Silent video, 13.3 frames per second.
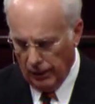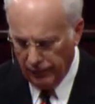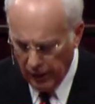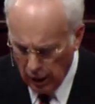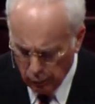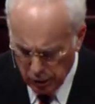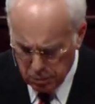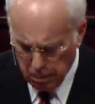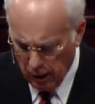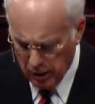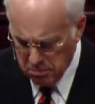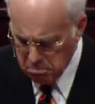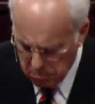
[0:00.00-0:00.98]
And they
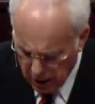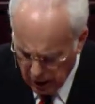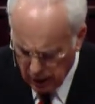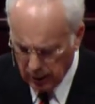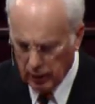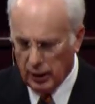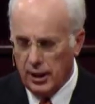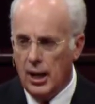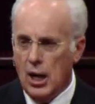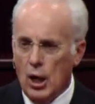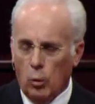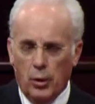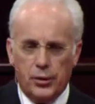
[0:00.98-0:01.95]
respond
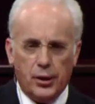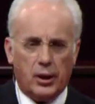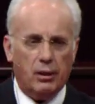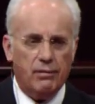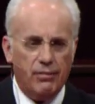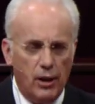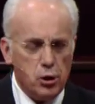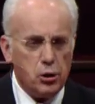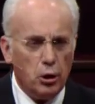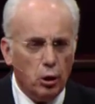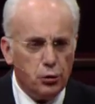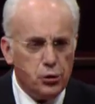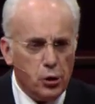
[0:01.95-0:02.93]
immediately with the
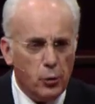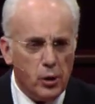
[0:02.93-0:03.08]
conventional